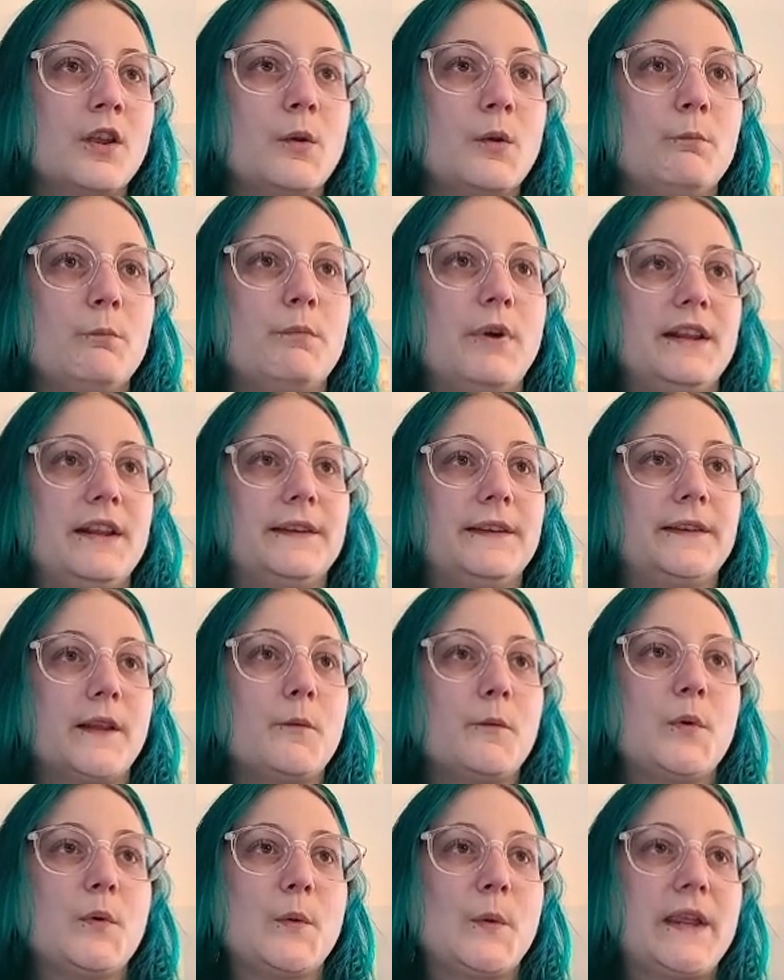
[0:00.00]
But at
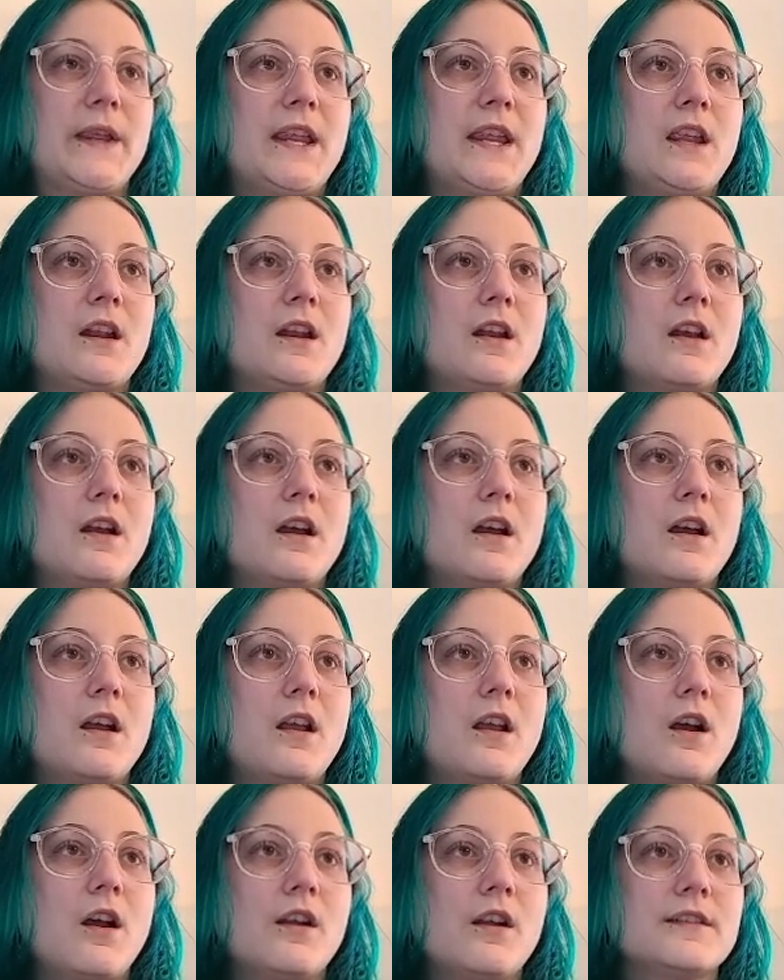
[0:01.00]
some point
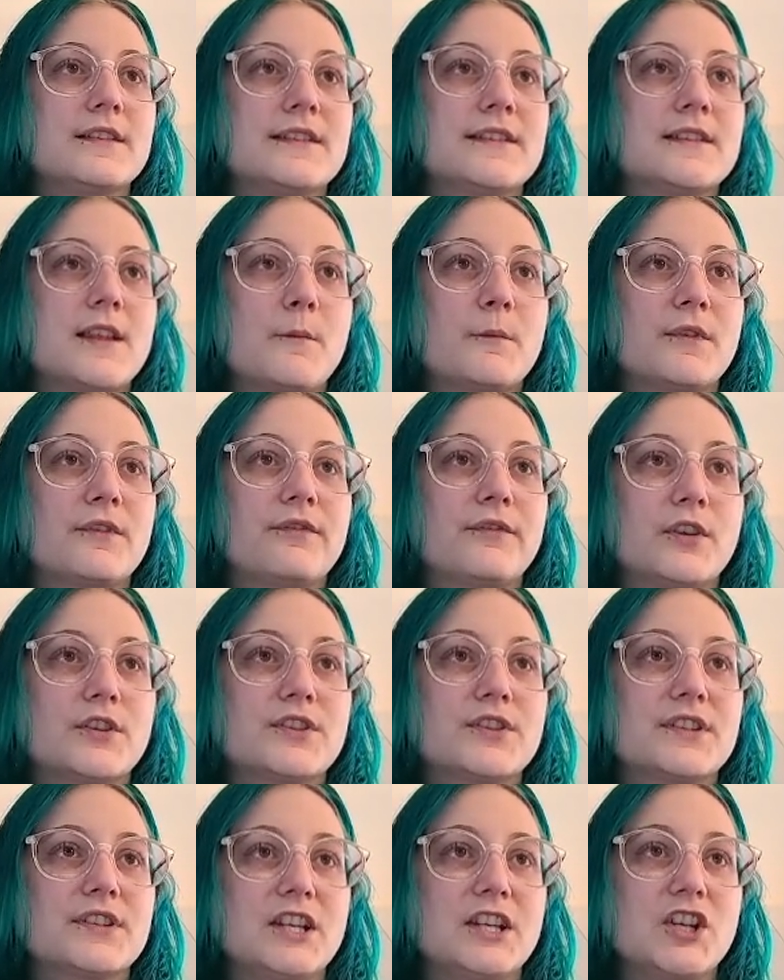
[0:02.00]
on December
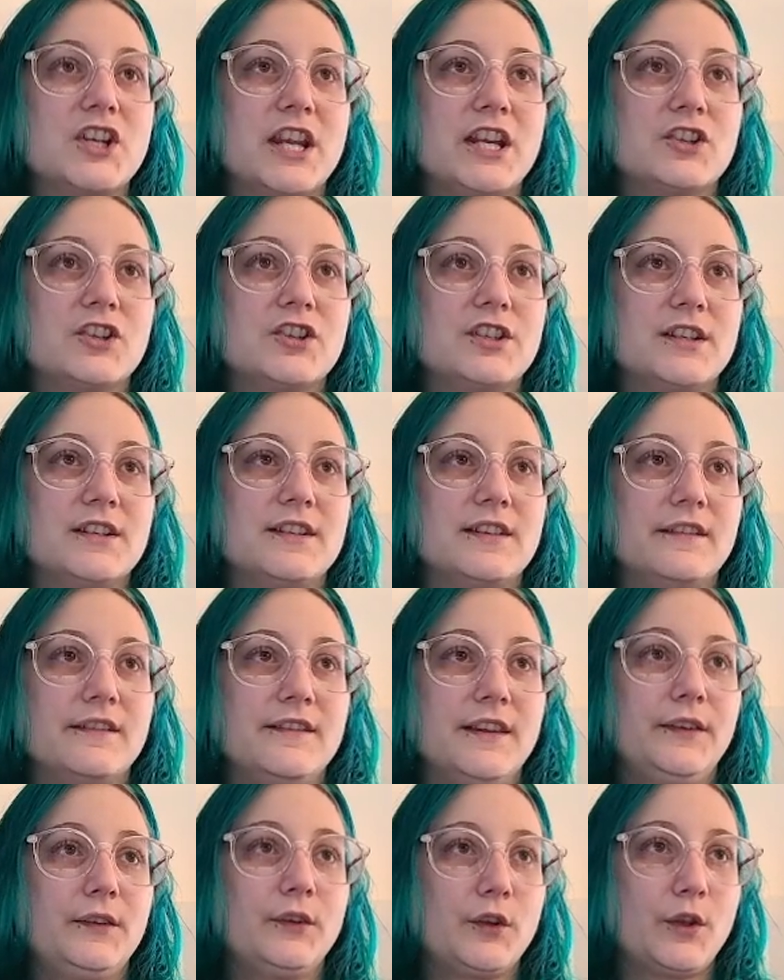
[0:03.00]
1st, they changed it to
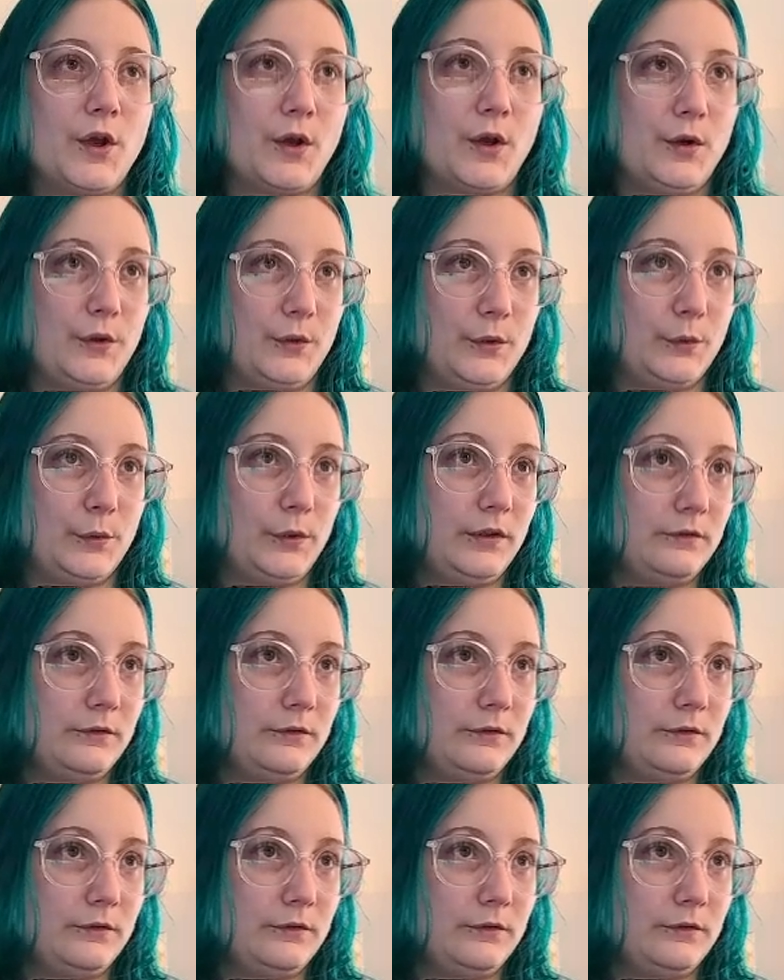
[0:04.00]
this code.